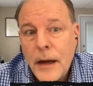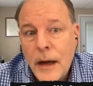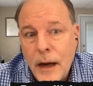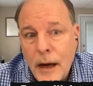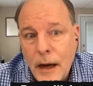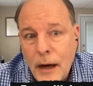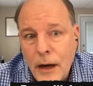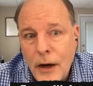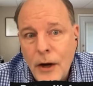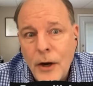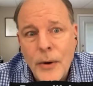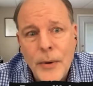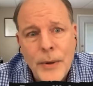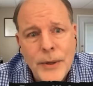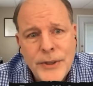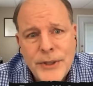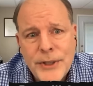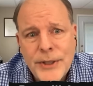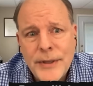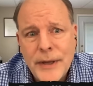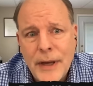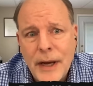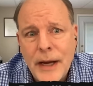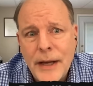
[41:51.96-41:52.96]
oh
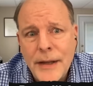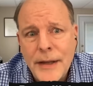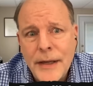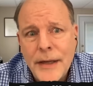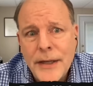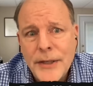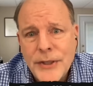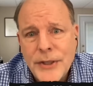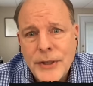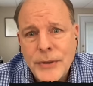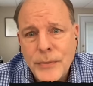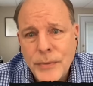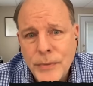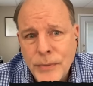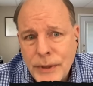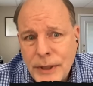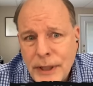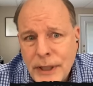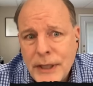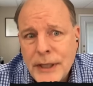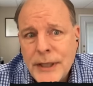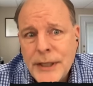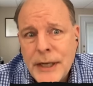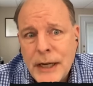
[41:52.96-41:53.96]
it's i think it's a
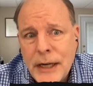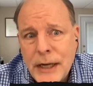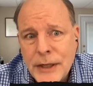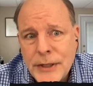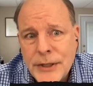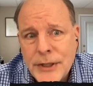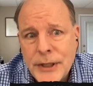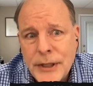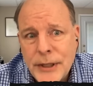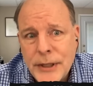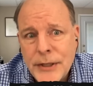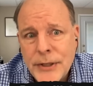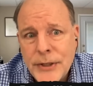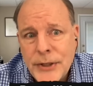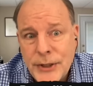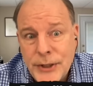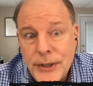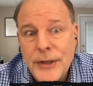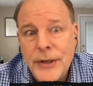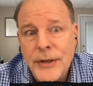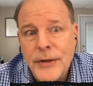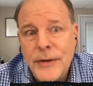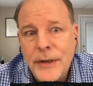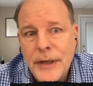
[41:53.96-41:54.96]
really toxic
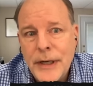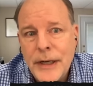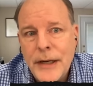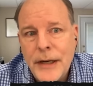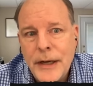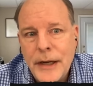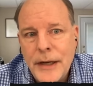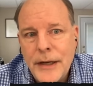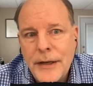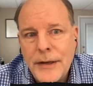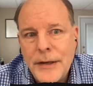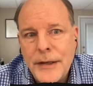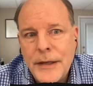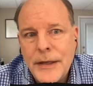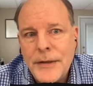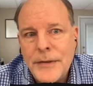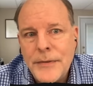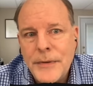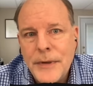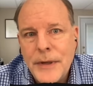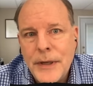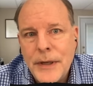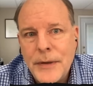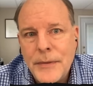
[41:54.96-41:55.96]
stew it it it,
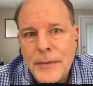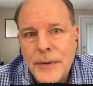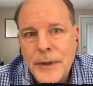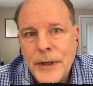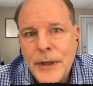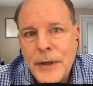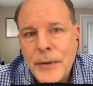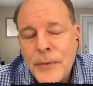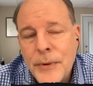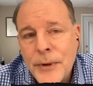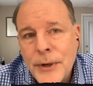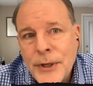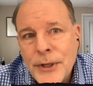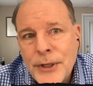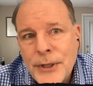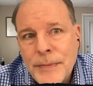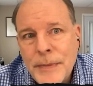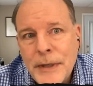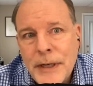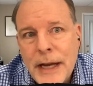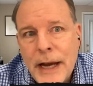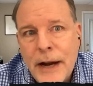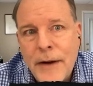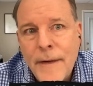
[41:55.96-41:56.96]
it really worries
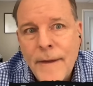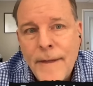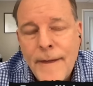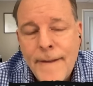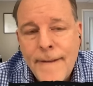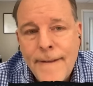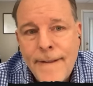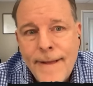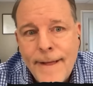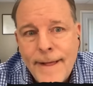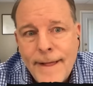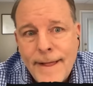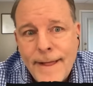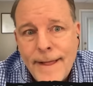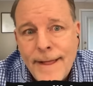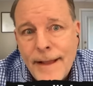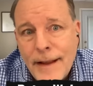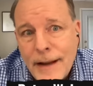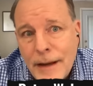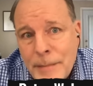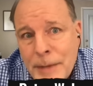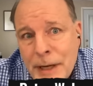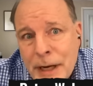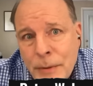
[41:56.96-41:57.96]
me now
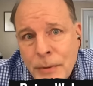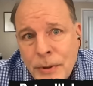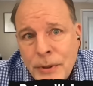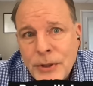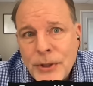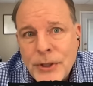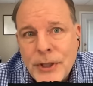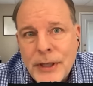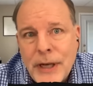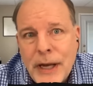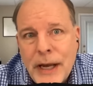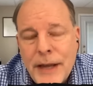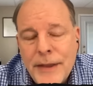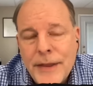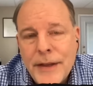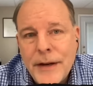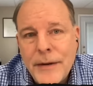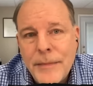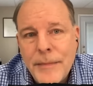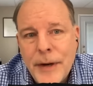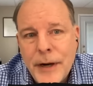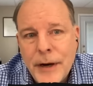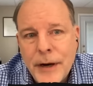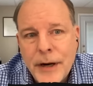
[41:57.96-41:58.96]
I mean, I will say that
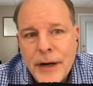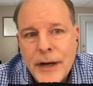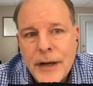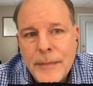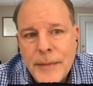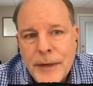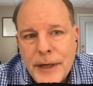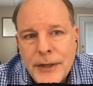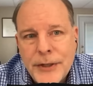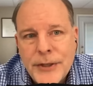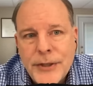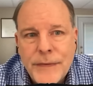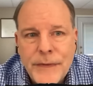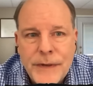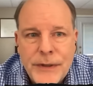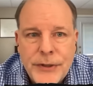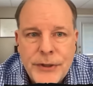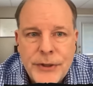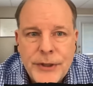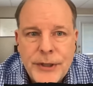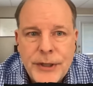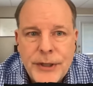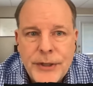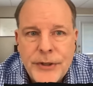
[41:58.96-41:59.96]
America, because of
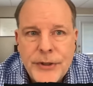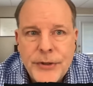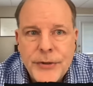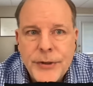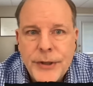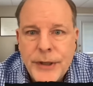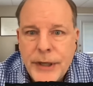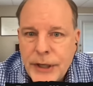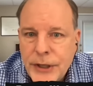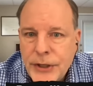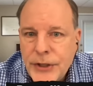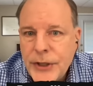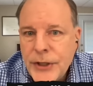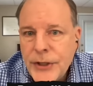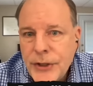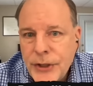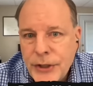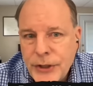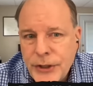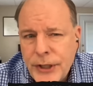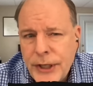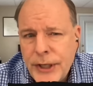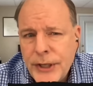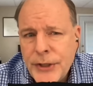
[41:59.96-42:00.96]
its its traditions,
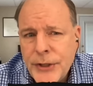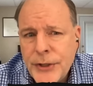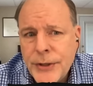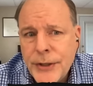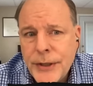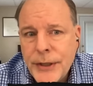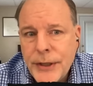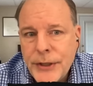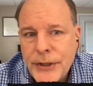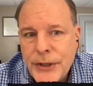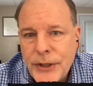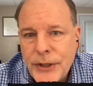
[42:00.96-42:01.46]
its history, its